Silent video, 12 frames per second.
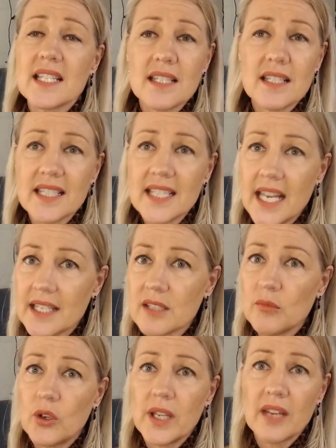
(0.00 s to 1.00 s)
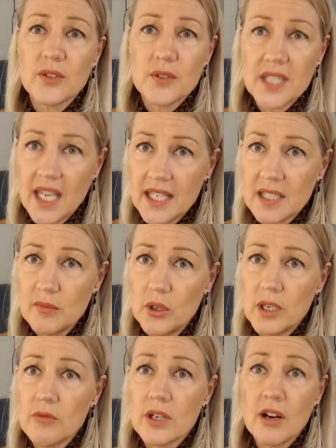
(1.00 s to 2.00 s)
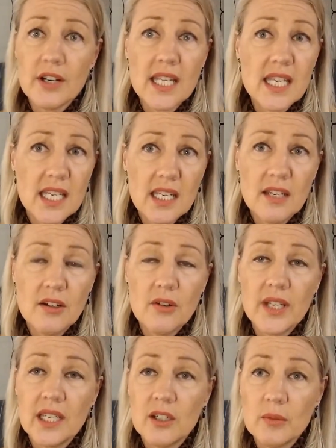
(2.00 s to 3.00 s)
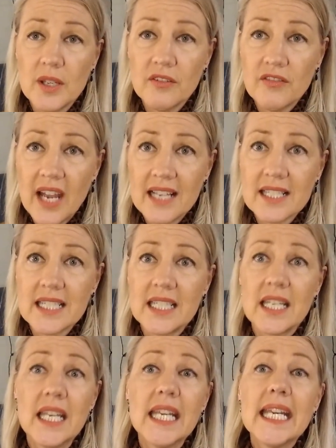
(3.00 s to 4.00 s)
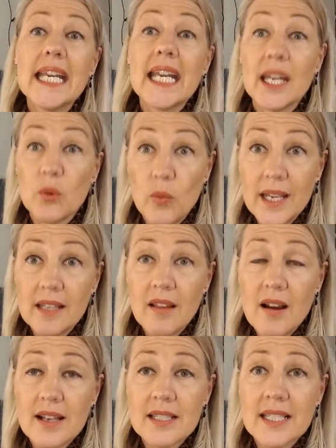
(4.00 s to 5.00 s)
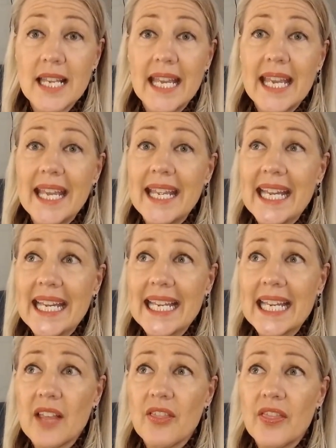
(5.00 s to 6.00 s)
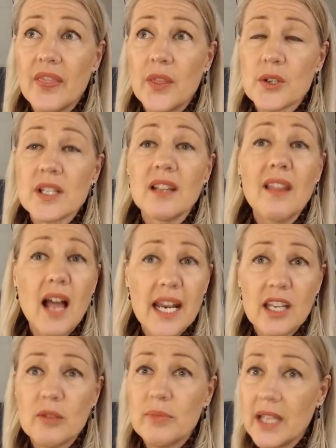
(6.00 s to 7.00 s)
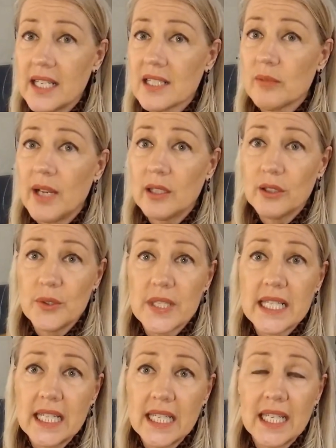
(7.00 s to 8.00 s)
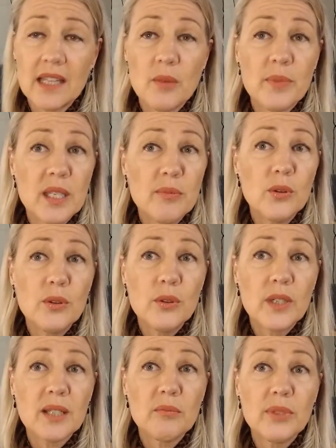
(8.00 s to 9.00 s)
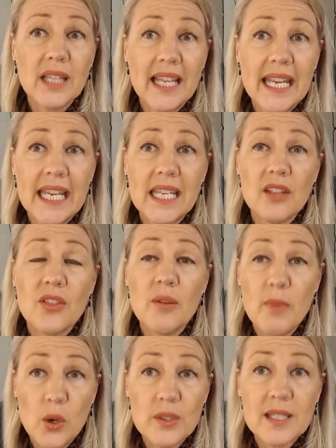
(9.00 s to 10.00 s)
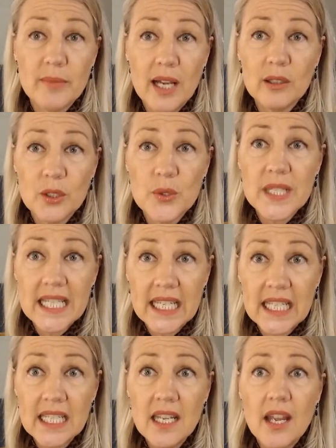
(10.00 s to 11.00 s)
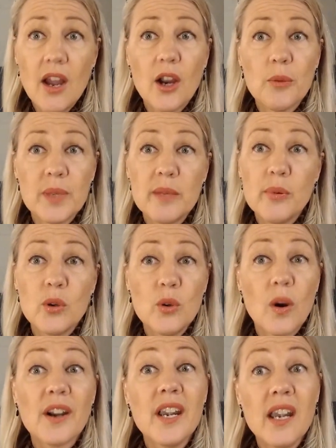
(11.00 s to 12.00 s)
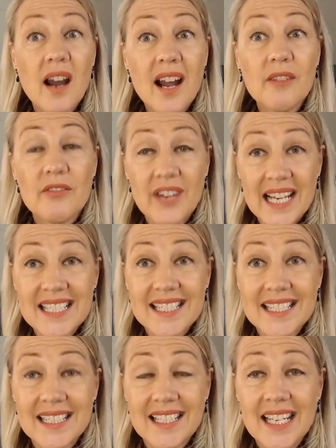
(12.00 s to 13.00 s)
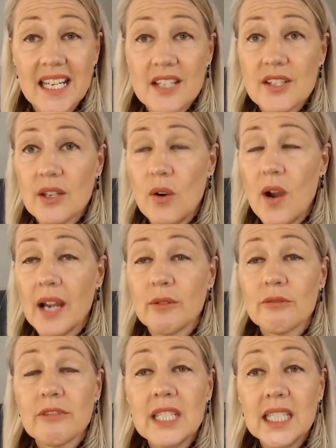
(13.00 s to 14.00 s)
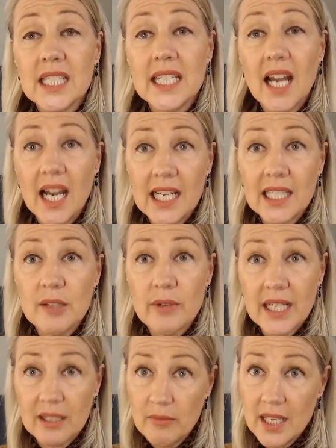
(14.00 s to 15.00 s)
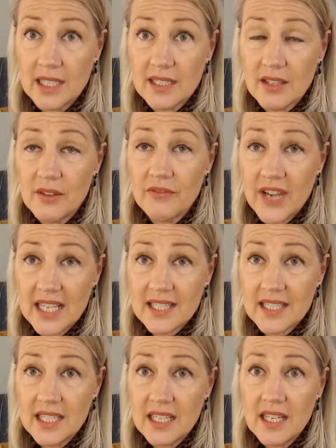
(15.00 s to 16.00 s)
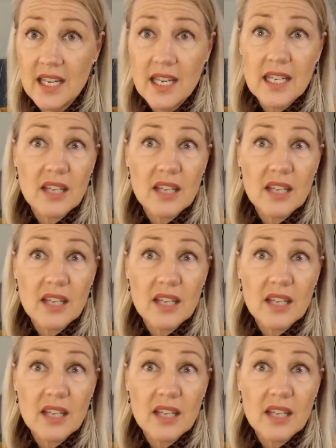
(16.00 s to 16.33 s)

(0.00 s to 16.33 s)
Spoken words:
listen to testimony after testimony regarding keto and intermittent fasting and weight loss. And there's a lot of complaints about loose skin. And the people who complain the most about loose skin are people who are not fasting. So I really highly recommend the fasting